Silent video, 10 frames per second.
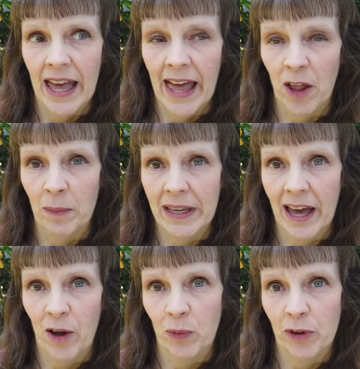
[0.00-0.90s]
help
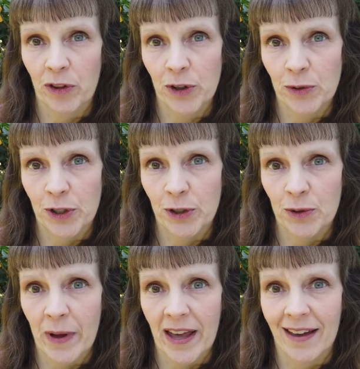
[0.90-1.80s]
me out with
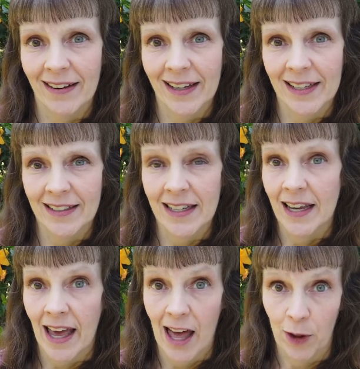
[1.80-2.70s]
YouTube and its
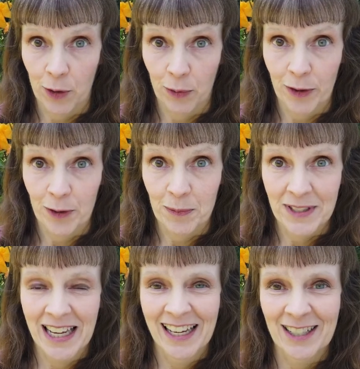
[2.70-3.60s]

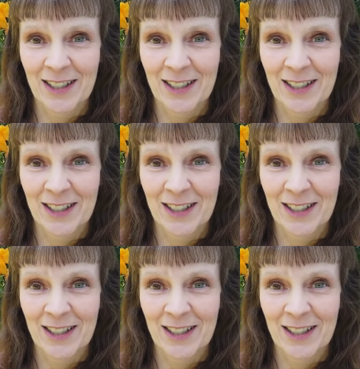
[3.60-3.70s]
algorithms,